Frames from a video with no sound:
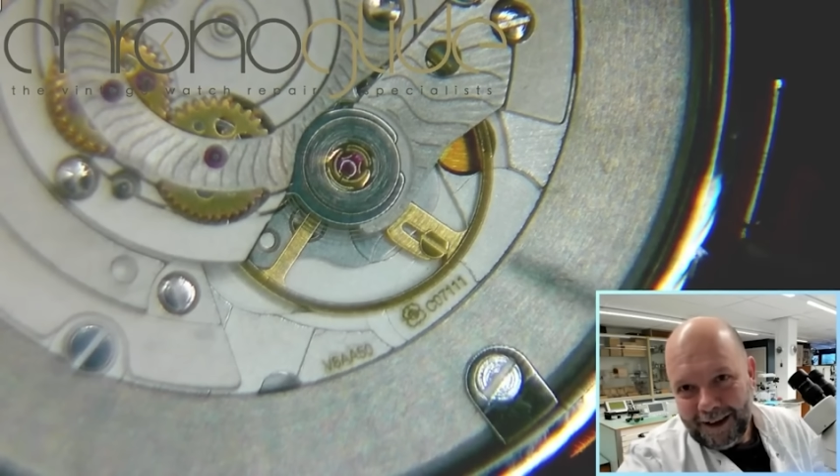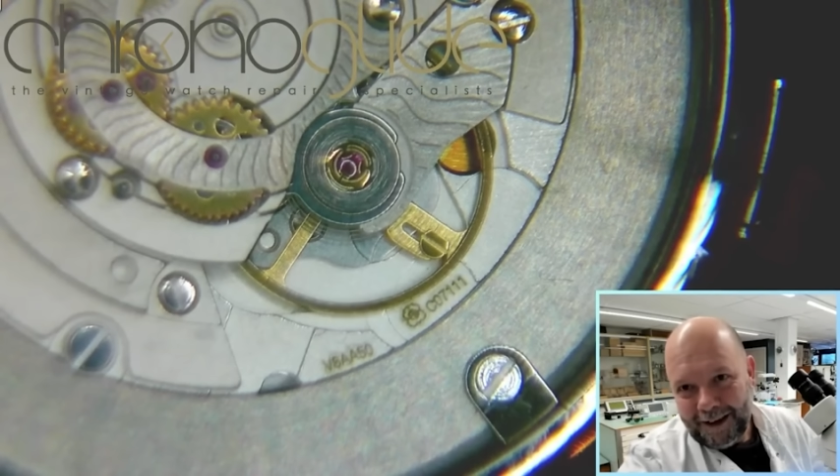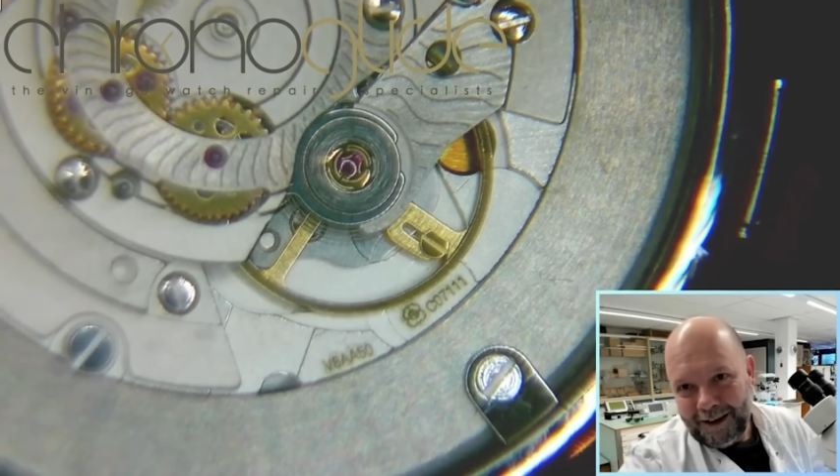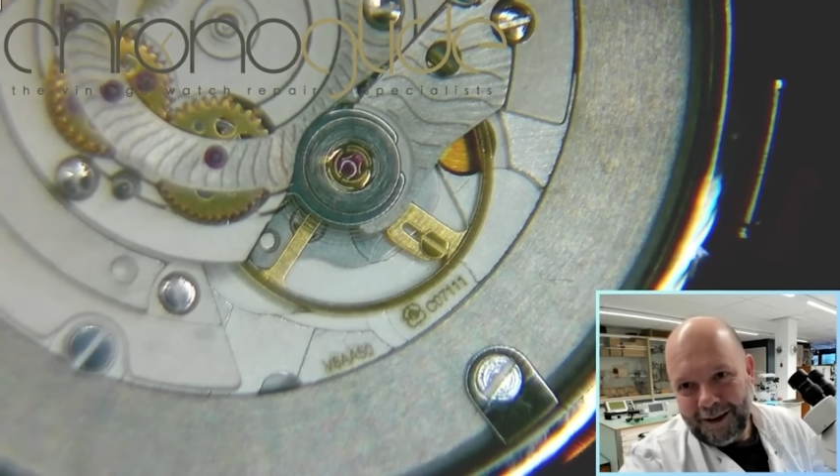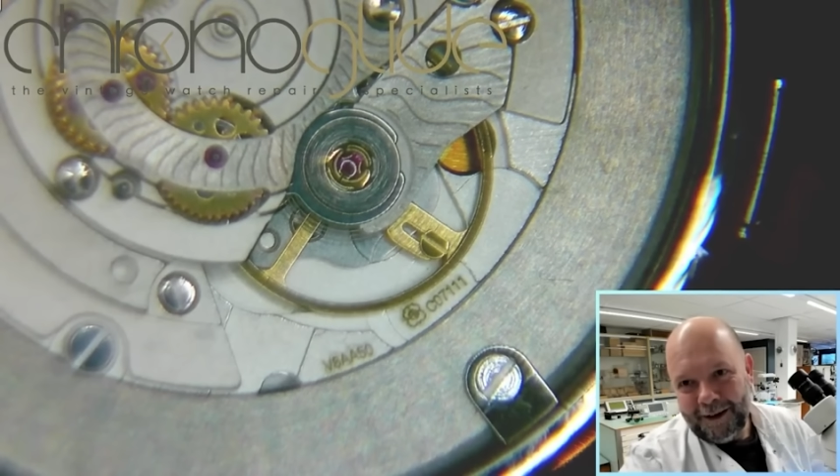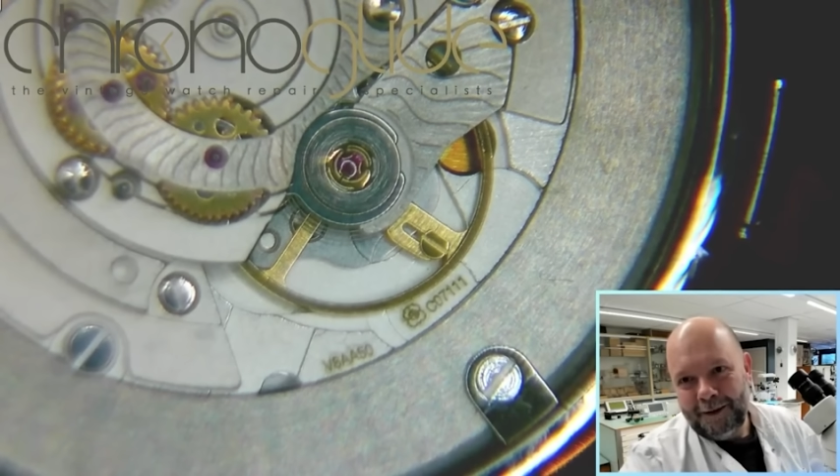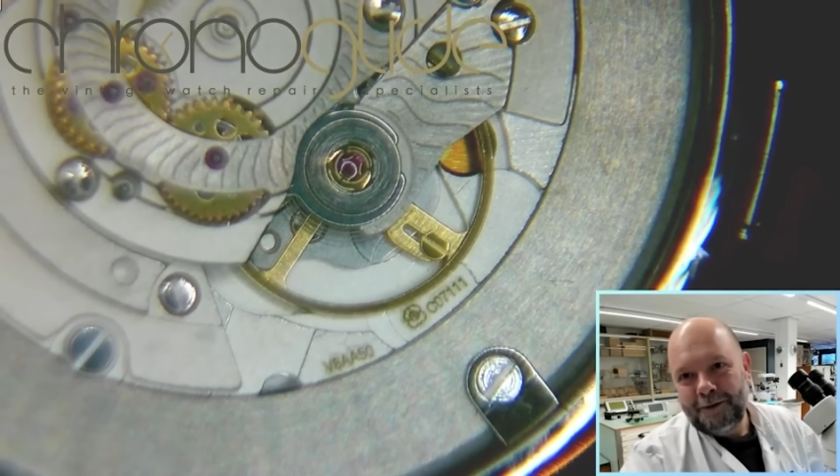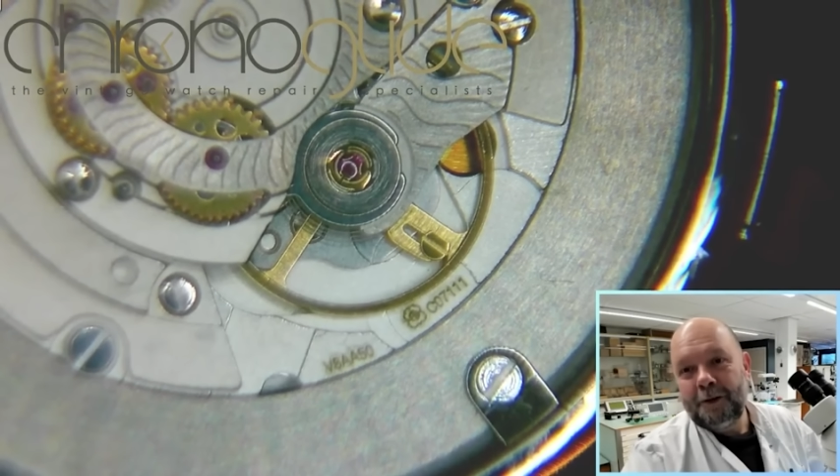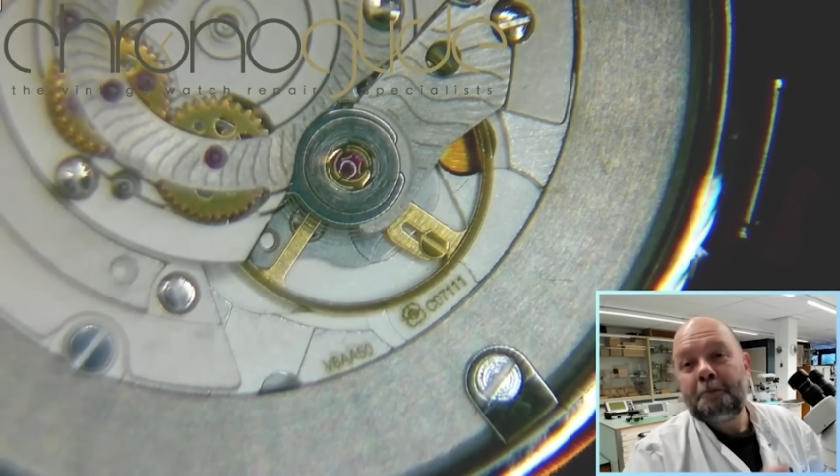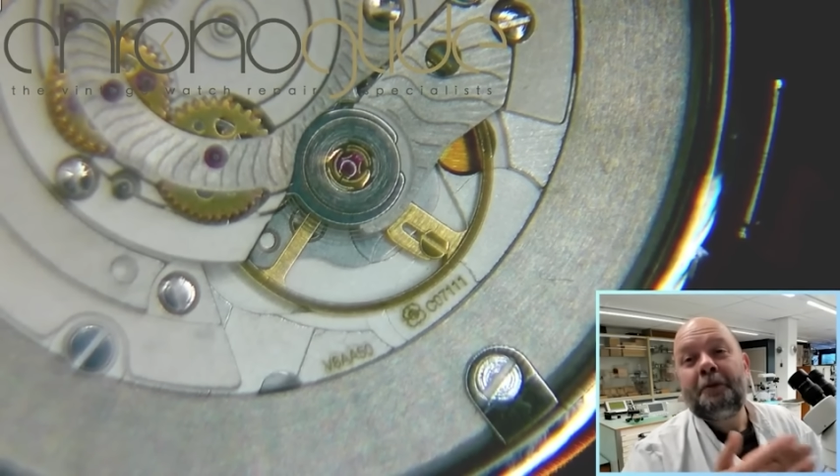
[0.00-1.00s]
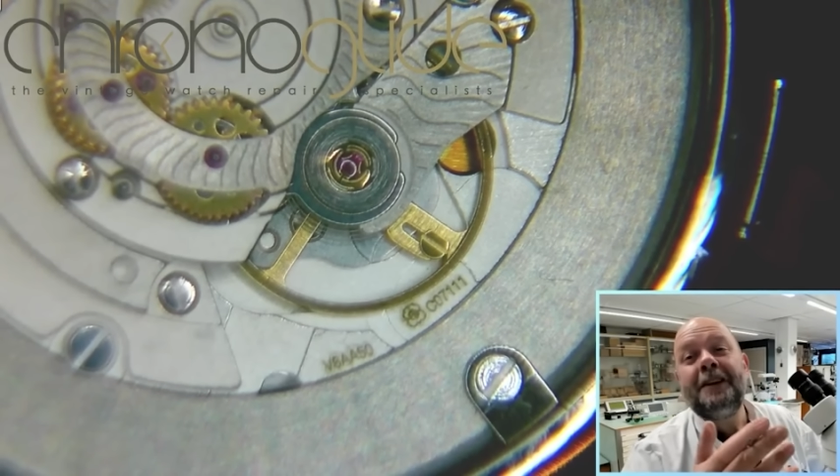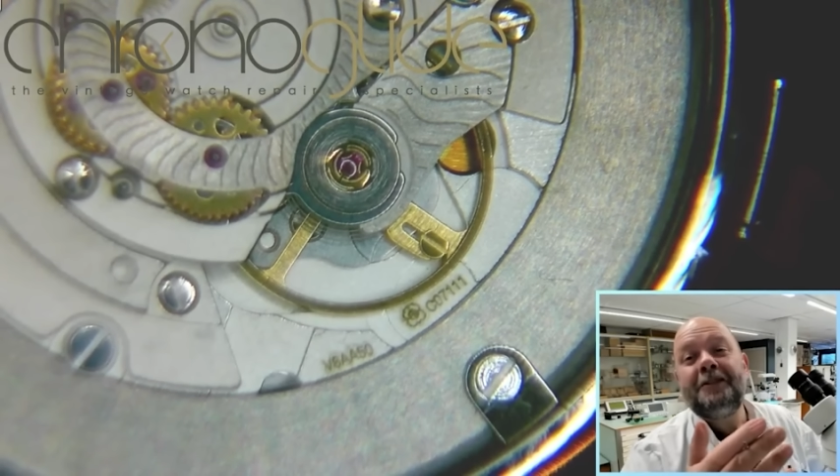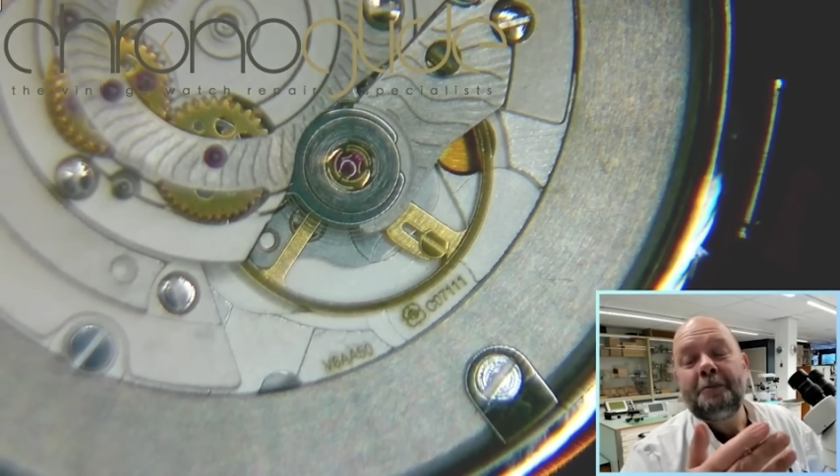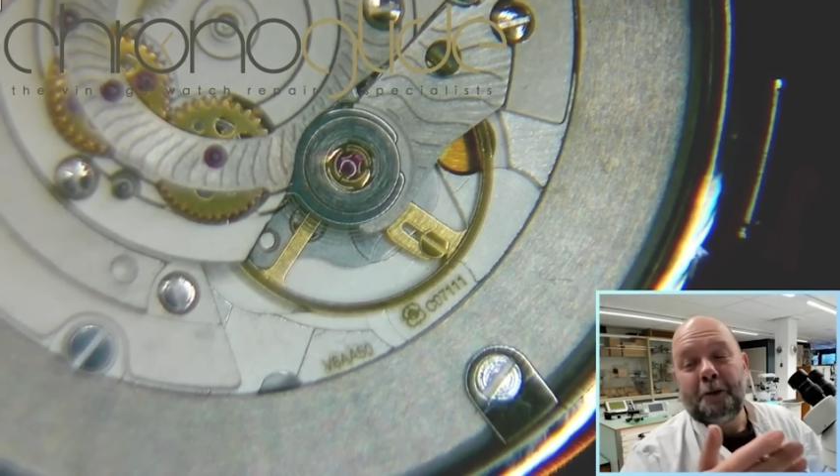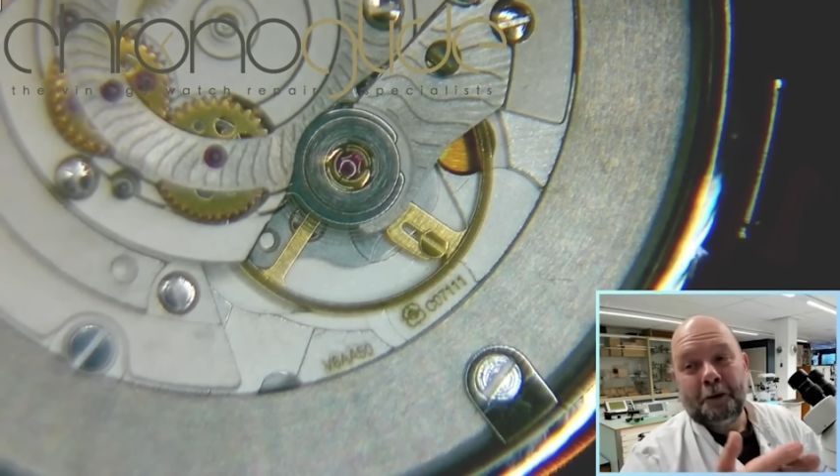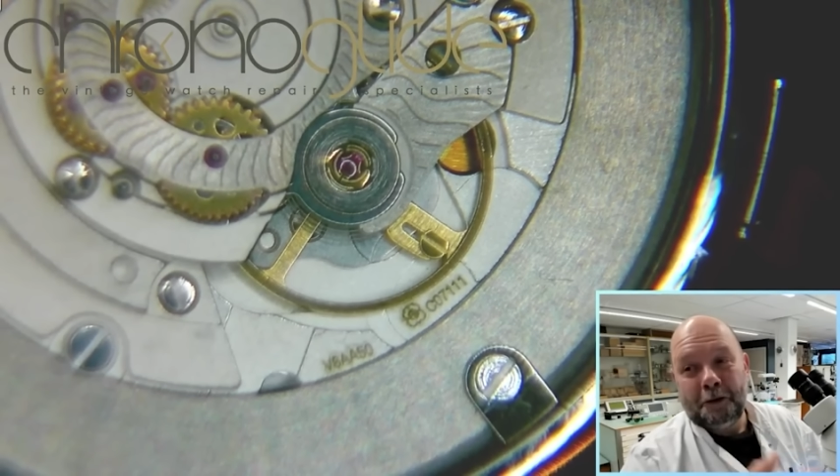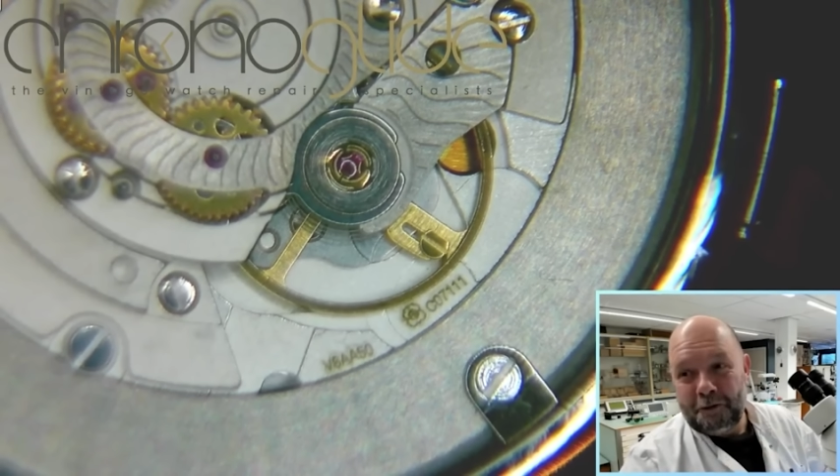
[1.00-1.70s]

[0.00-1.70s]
The principle